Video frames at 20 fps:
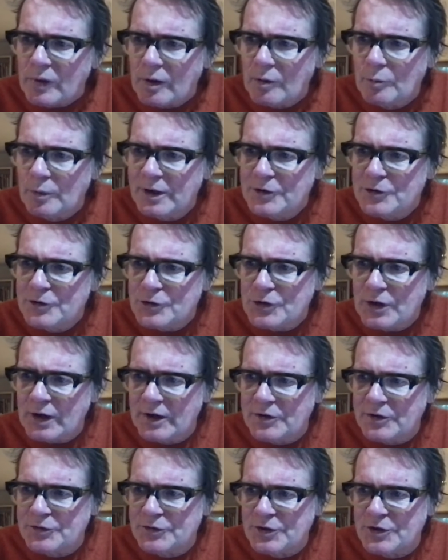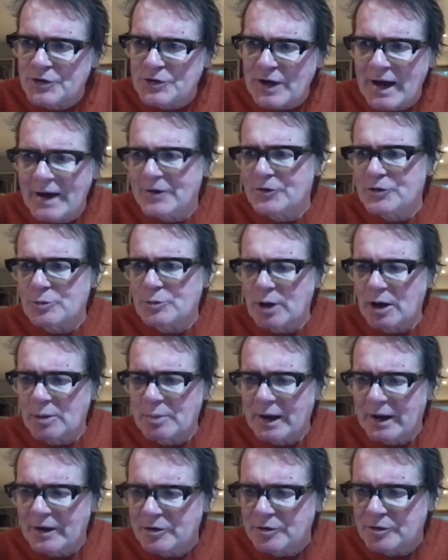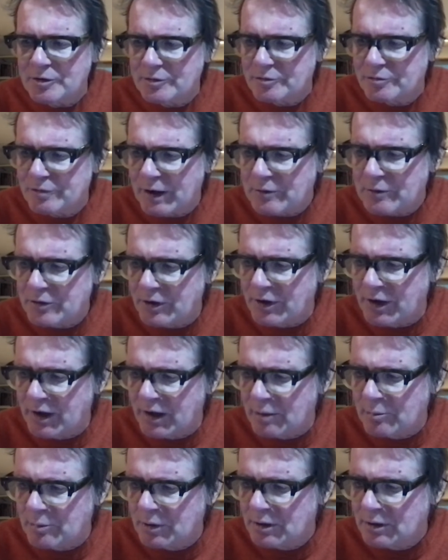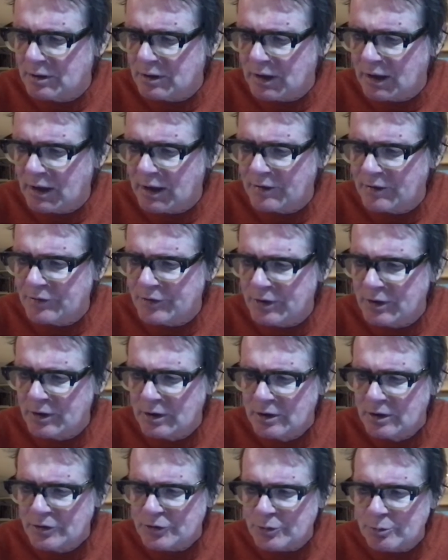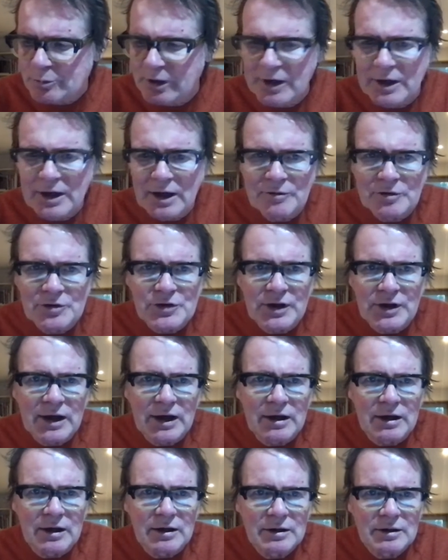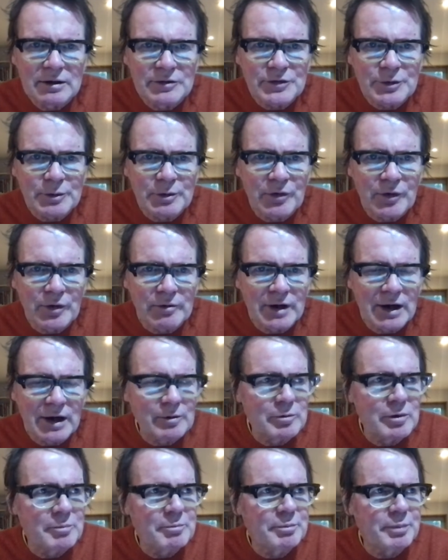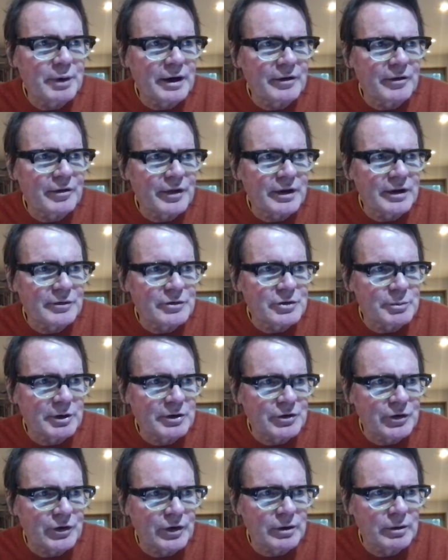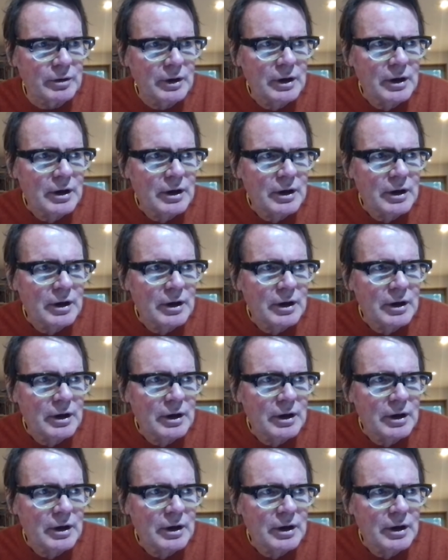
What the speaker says: We just kind of decided to be a band, found a name, and somebody gave us a gig. So we thought, right, well, we better think of something to do.